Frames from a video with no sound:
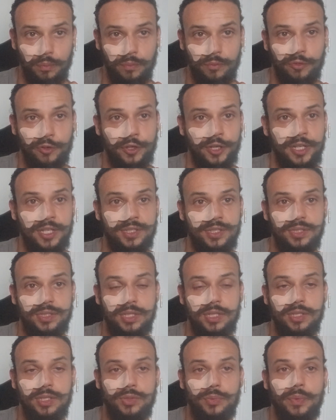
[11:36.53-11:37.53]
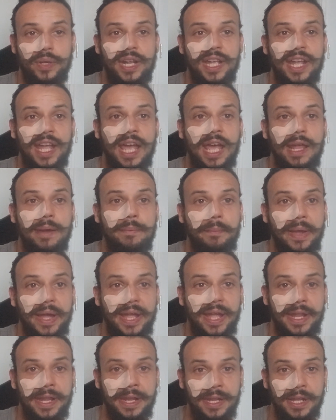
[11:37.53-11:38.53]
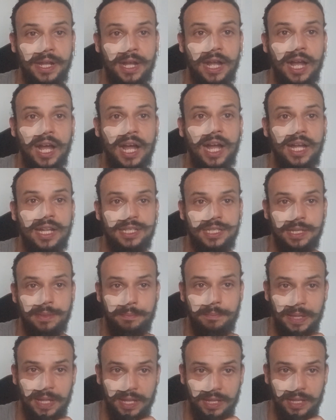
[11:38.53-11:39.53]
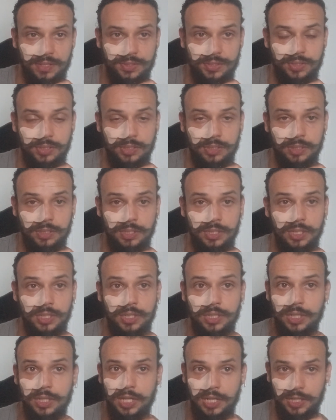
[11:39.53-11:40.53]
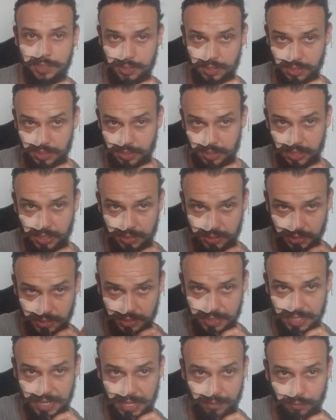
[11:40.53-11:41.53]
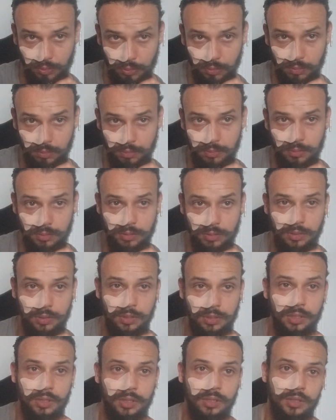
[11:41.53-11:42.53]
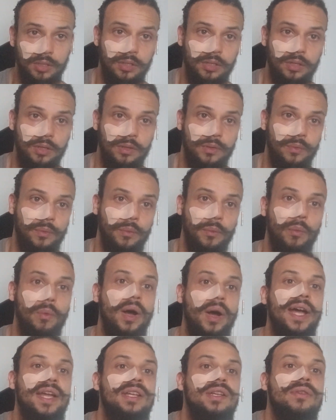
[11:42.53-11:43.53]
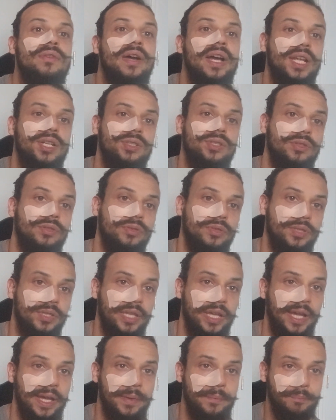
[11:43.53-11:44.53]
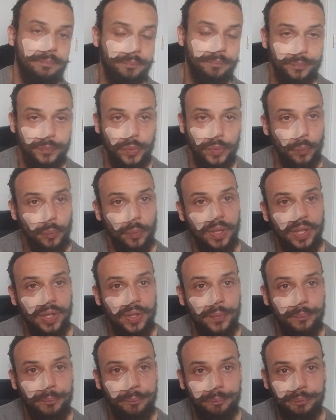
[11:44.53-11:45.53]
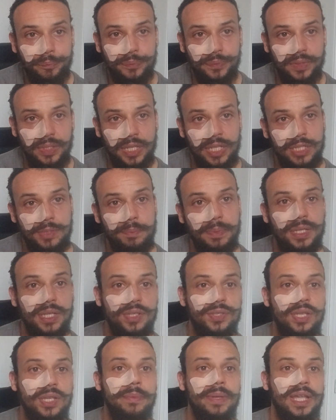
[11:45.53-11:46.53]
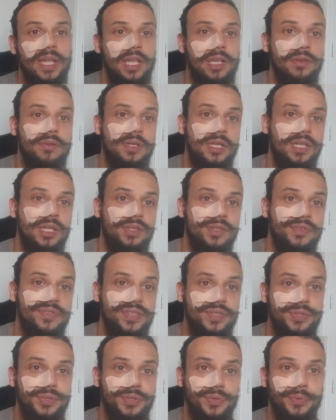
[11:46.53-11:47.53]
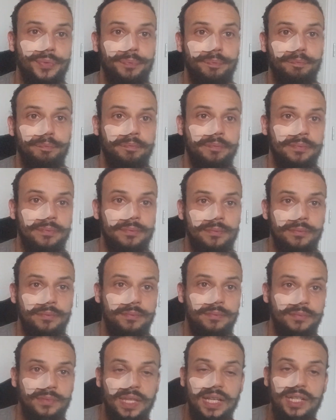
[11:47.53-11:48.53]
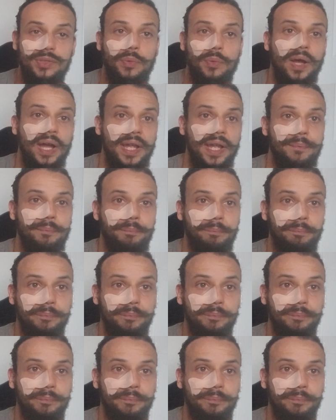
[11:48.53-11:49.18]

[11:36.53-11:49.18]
For instance, when I had my Hanya mask and it's a devil, why do I choose that? Well, it's because I'm an angry individual. That's why.